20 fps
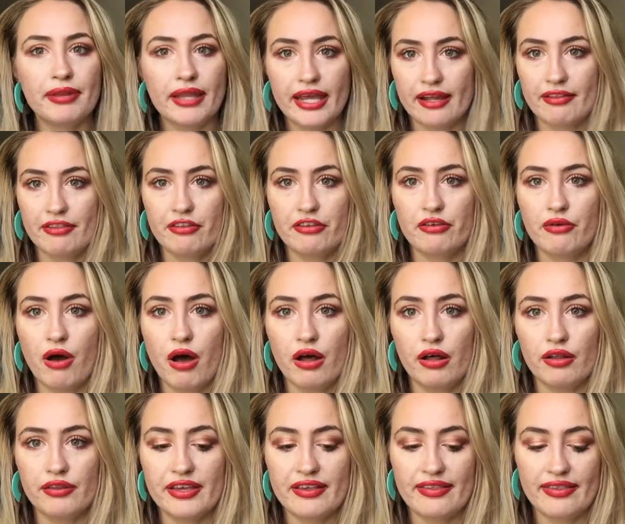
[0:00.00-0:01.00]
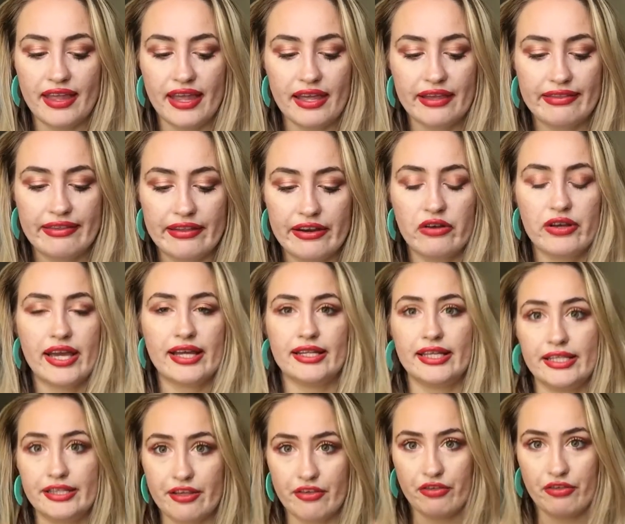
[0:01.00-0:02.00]
plans to do all these things, and I'll get
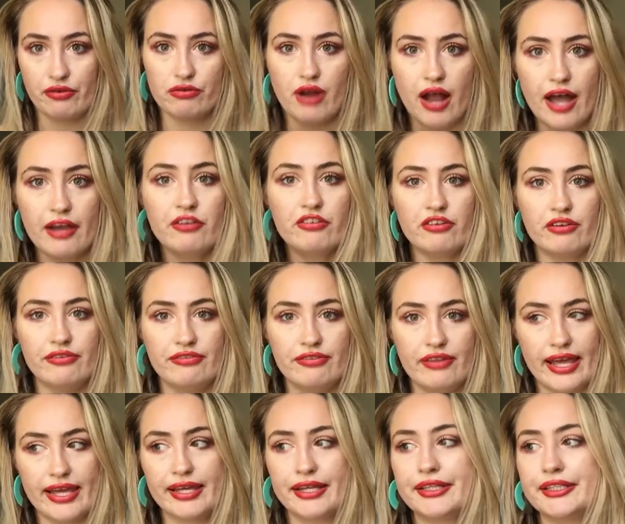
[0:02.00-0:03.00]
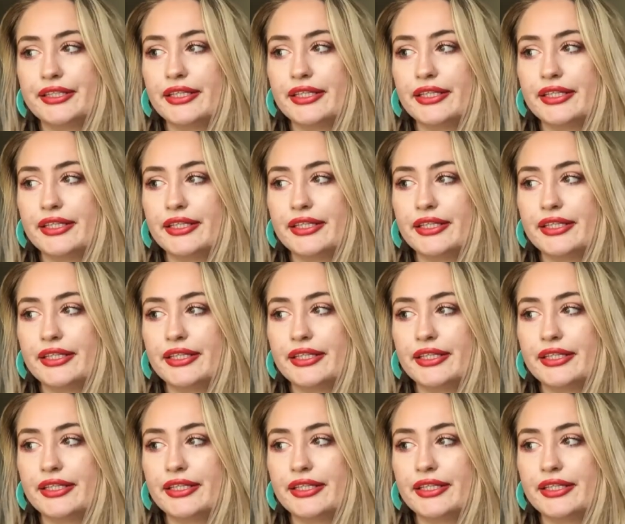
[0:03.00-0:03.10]
like this rush of like